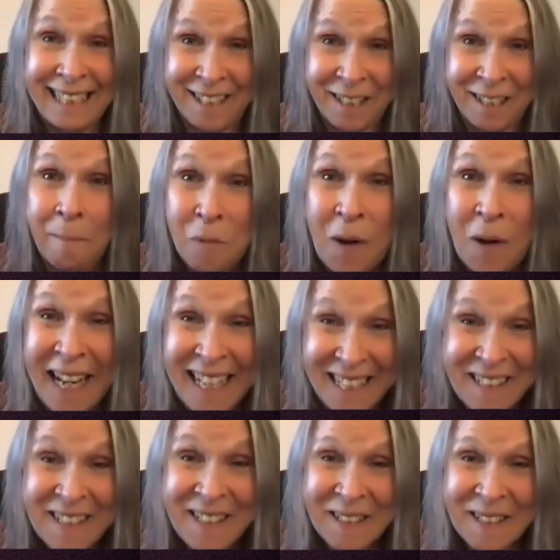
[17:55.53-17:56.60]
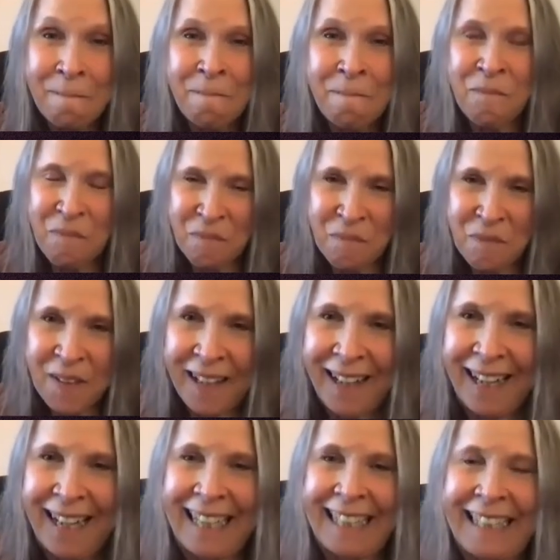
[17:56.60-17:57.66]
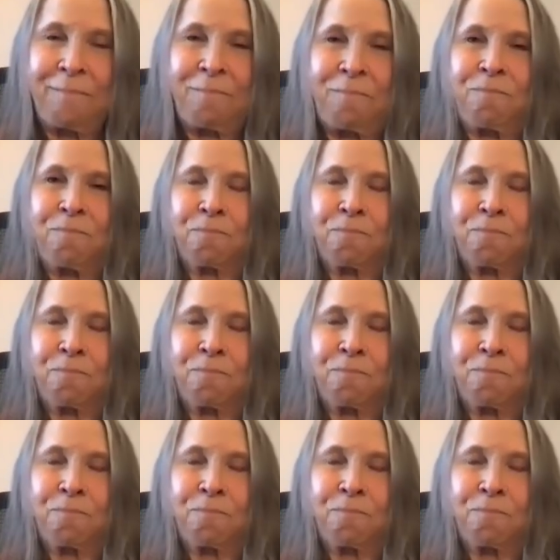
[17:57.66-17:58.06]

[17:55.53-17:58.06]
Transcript: in some ways. Uh,